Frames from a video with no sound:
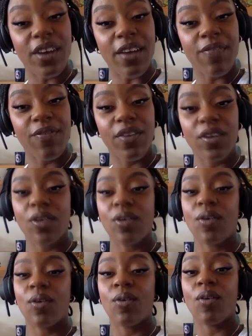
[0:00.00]
I
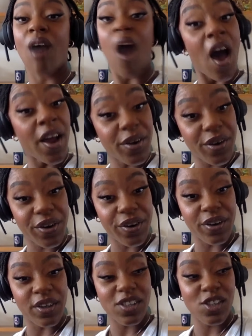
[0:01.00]
feel
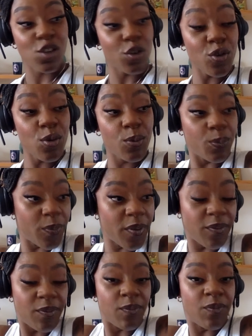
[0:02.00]
honored to
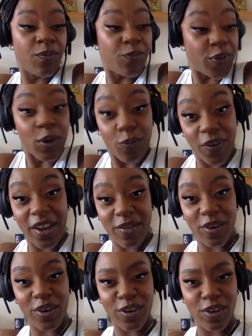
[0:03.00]
feel
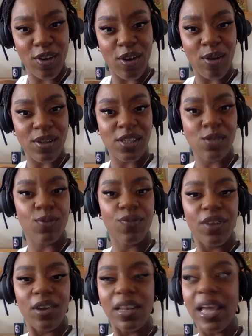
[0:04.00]
favored, you know, and to
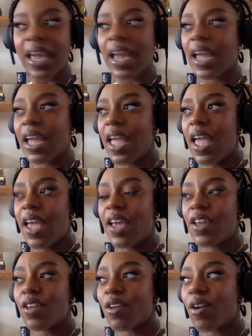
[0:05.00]
feel like,
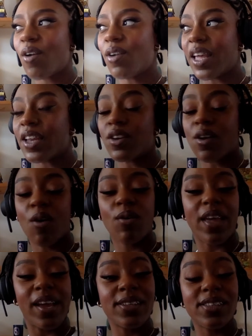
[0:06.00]
you know, like, no,
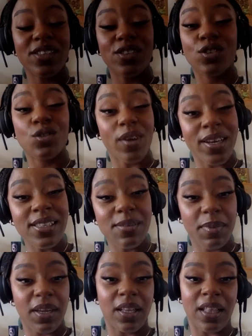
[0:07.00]
the ancestors trust
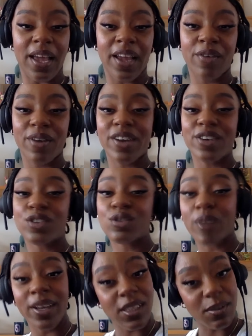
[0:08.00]
me, like, creator
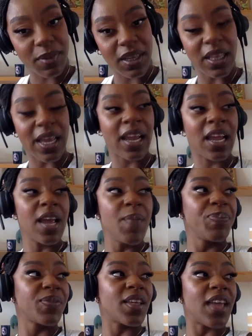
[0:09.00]
trust me, like,
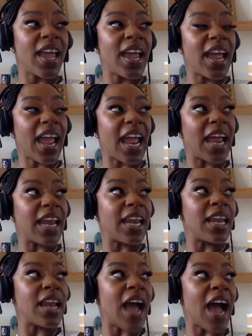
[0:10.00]

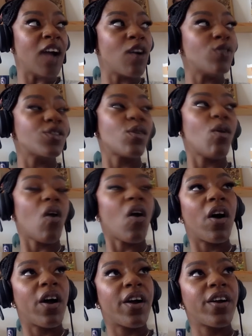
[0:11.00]
and I go so
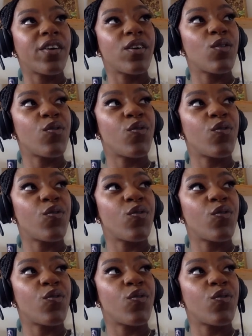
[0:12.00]
hard